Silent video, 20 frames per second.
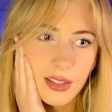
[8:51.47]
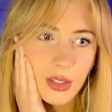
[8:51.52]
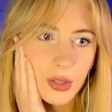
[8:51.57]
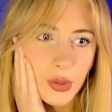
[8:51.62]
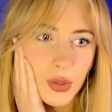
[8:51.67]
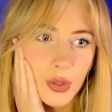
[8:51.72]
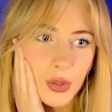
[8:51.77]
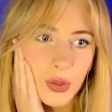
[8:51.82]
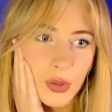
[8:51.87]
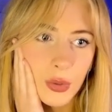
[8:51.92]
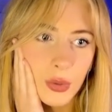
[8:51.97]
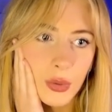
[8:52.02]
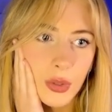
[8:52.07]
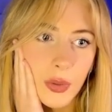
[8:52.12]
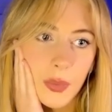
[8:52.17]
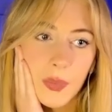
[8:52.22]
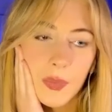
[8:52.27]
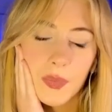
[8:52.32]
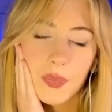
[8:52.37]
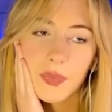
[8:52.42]
to
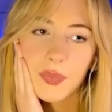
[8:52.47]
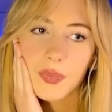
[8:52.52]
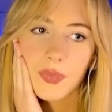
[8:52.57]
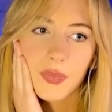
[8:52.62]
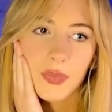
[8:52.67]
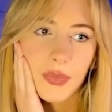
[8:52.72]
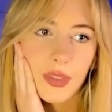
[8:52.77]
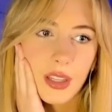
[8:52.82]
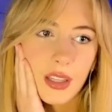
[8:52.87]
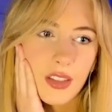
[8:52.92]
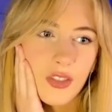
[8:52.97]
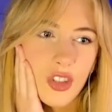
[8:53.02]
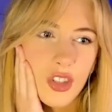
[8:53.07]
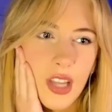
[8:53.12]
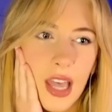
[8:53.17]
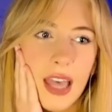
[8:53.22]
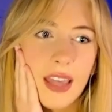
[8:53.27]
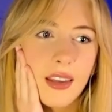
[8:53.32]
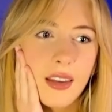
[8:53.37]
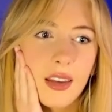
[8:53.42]

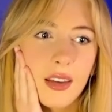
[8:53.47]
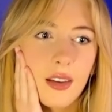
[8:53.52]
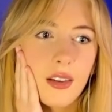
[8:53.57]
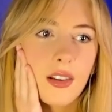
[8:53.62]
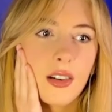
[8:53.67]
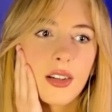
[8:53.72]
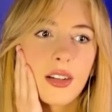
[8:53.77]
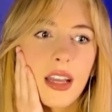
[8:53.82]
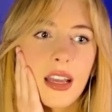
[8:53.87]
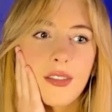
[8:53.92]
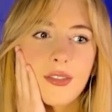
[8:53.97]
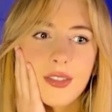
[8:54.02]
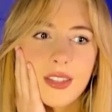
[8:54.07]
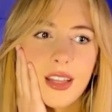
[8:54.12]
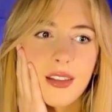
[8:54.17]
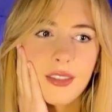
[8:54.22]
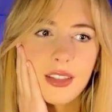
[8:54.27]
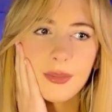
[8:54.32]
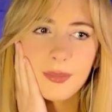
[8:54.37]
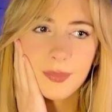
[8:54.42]
check on
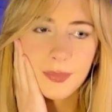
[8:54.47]
f7.